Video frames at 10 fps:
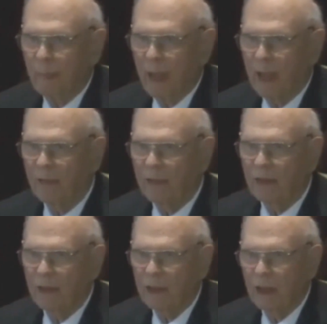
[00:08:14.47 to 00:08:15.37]
at
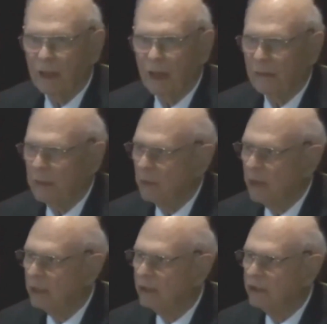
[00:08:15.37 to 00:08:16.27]
the gunnery
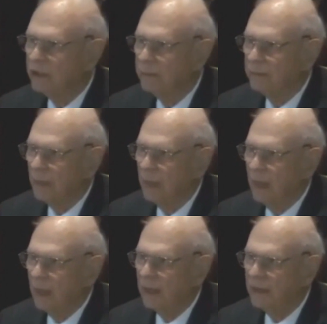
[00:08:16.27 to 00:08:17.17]
range
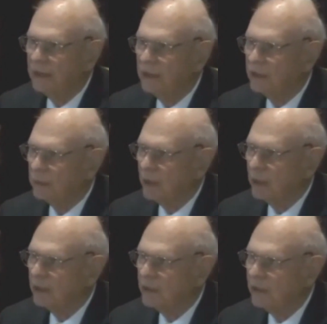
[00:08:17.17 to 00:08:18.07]
at Indian
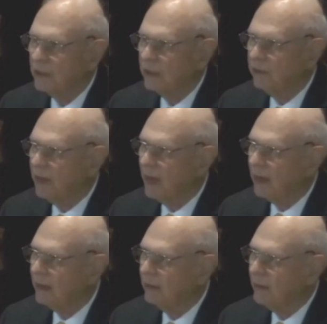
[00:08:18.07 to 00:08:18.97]
Springs in
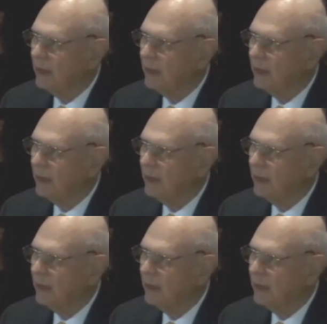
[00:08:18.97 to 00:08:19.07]
Nevada.